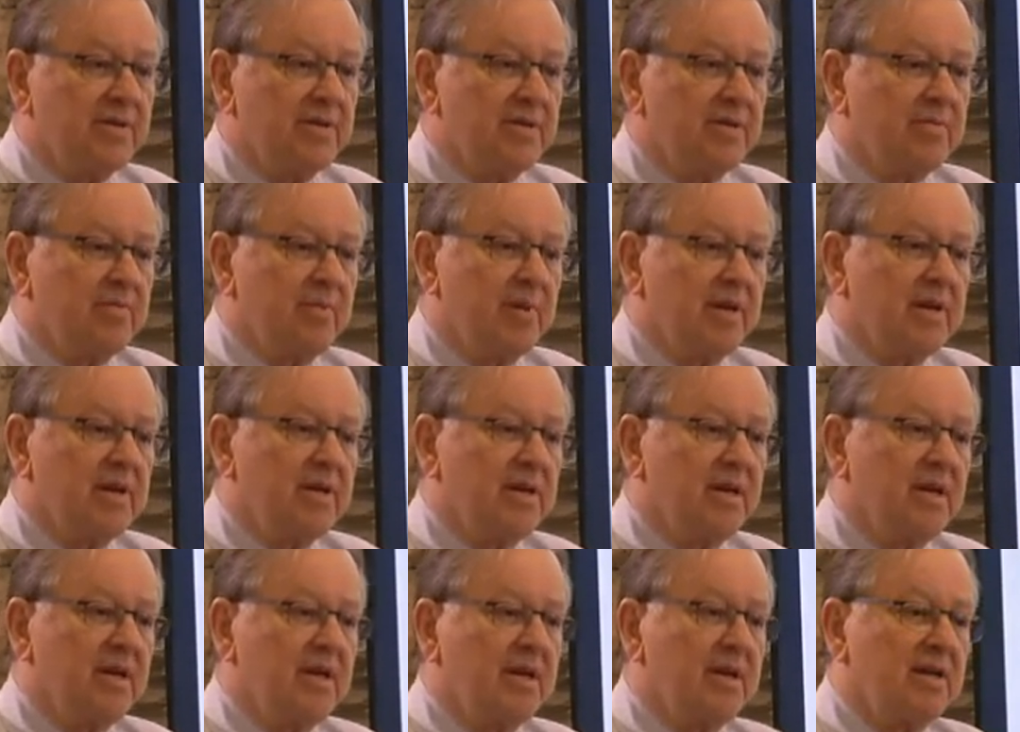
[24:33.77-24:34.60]
It might
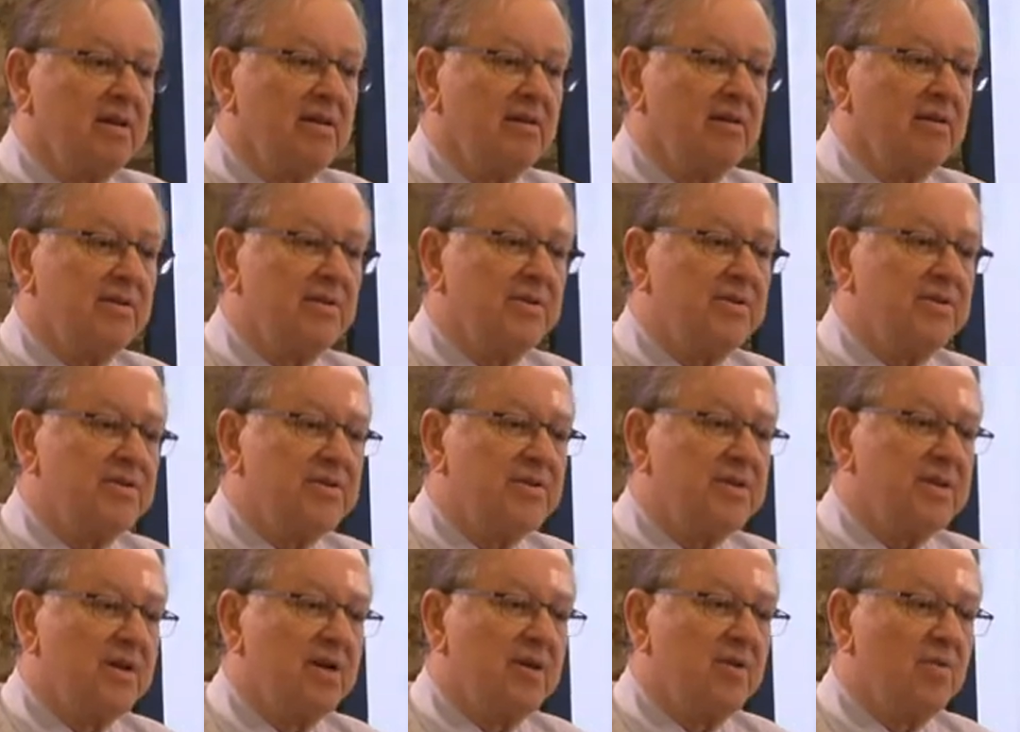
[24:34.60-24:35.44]
take
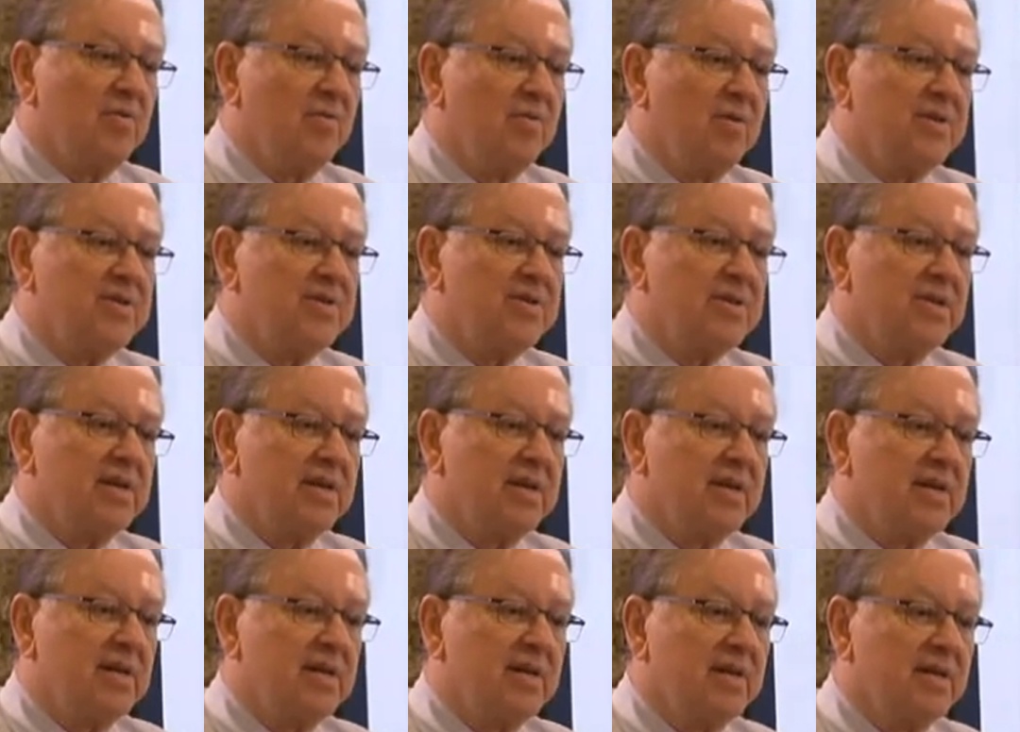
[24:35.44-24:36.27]
years, once
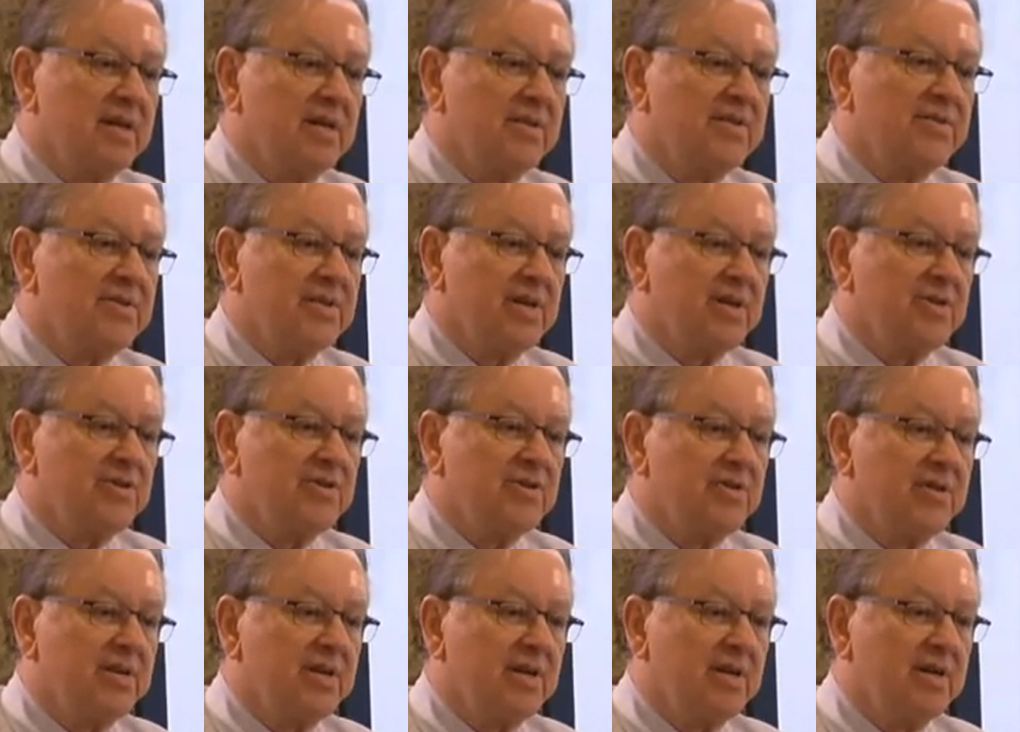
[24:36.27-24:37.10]
in a
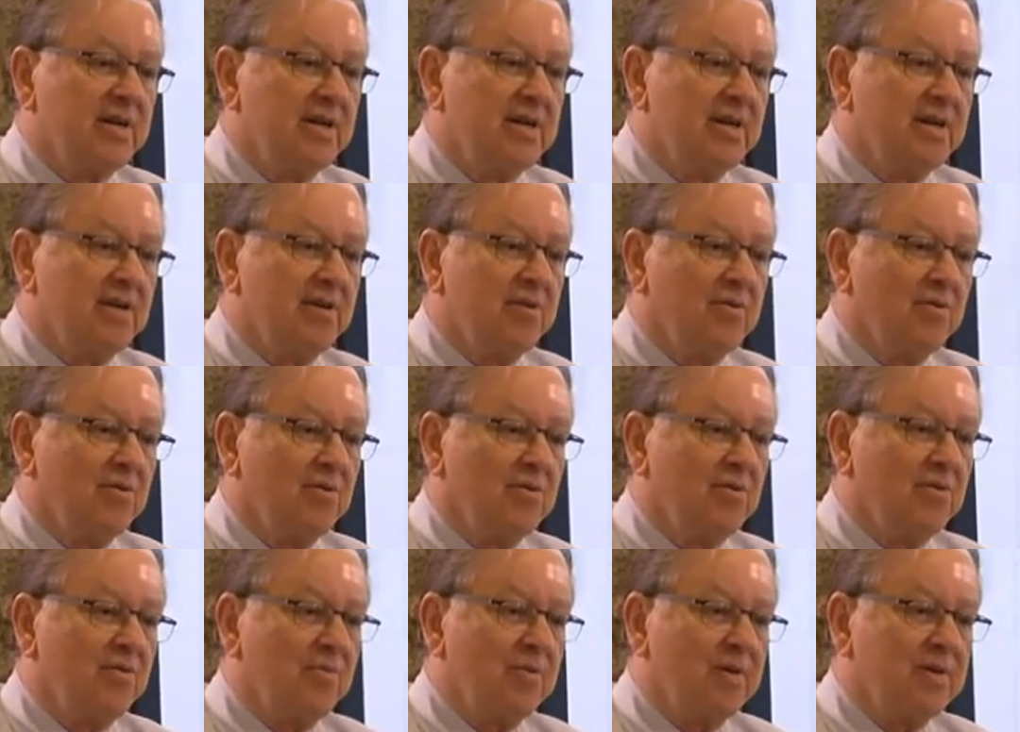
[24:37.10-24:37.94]
century
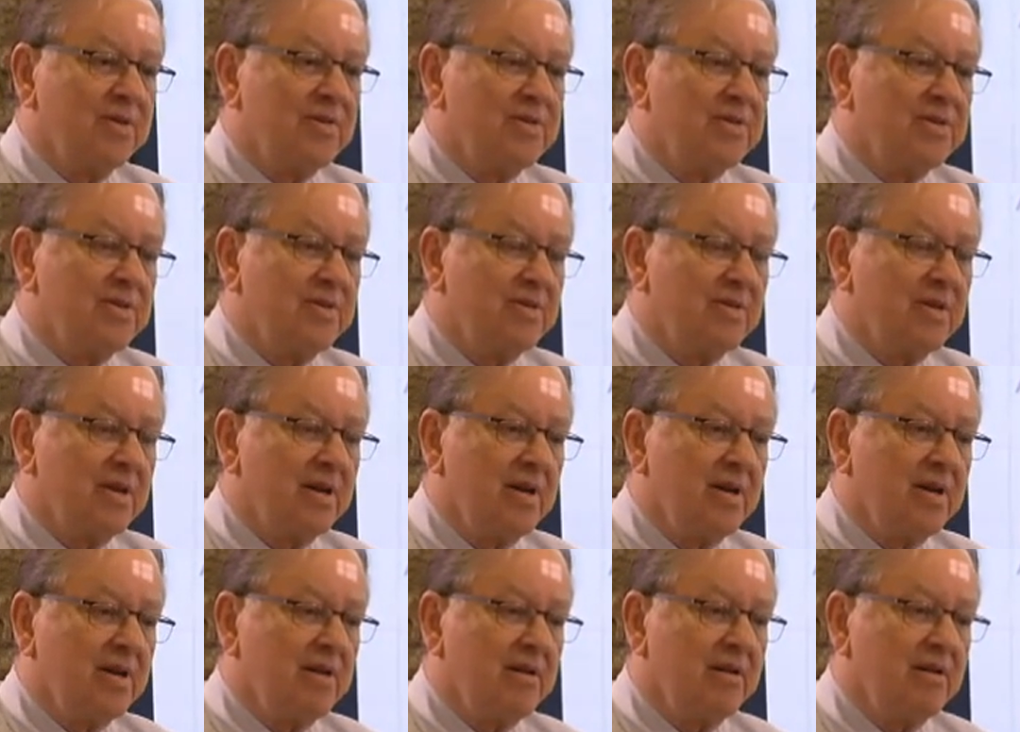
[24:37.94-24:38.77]
or once
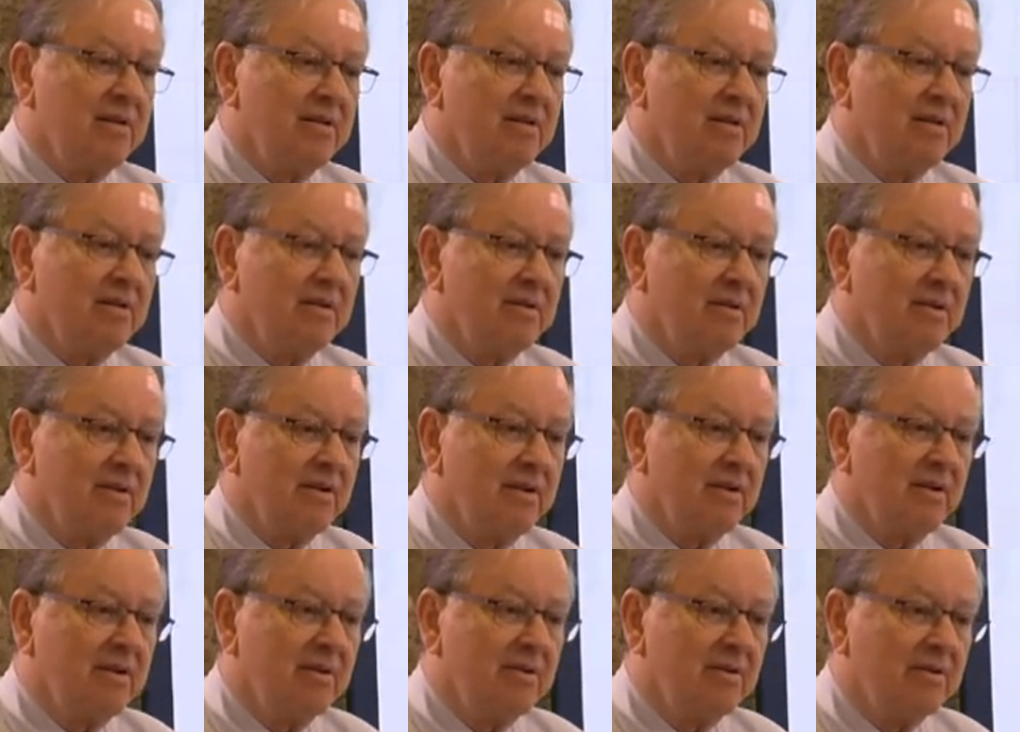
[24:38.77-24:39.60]

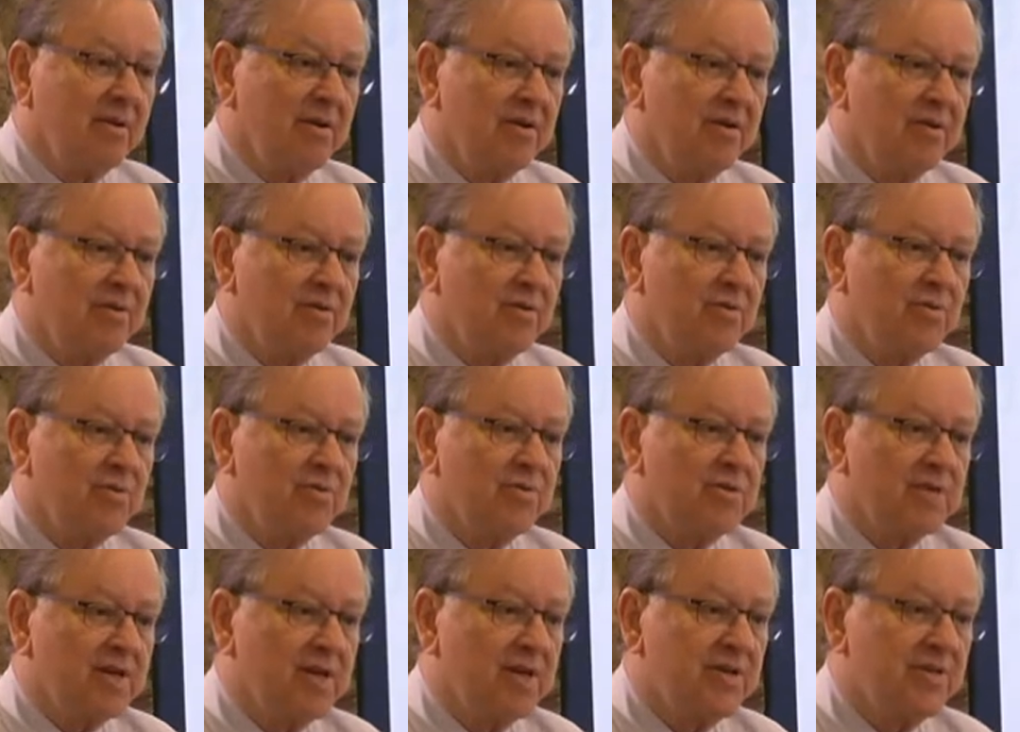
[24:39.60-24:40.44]
in 2
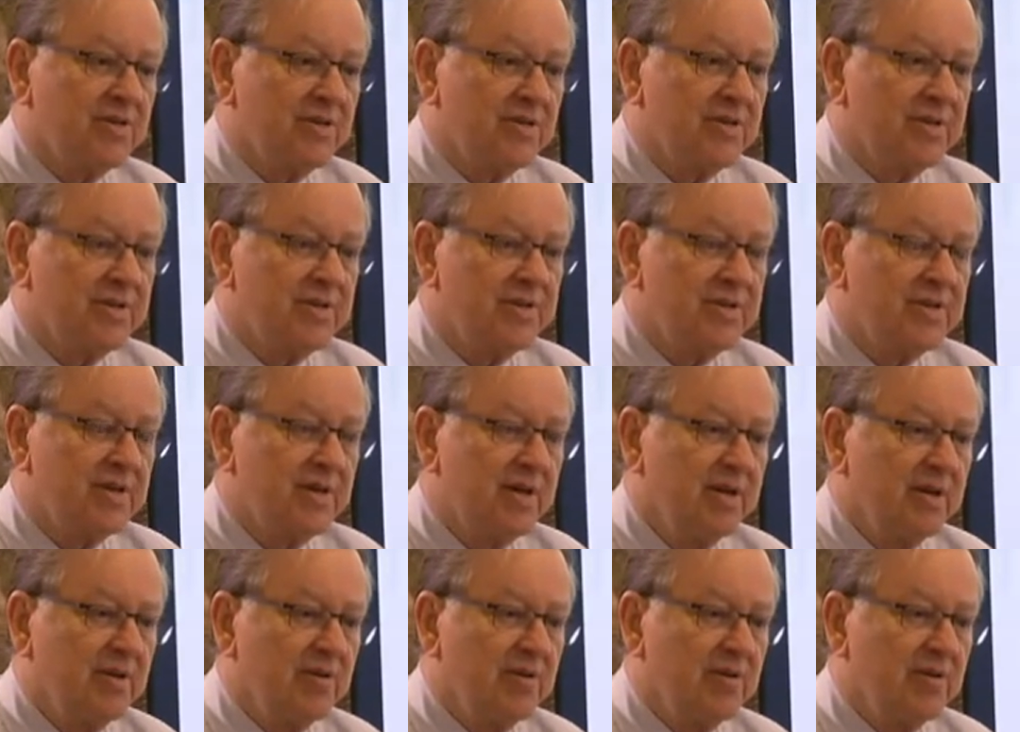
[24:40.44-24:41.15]
centuries.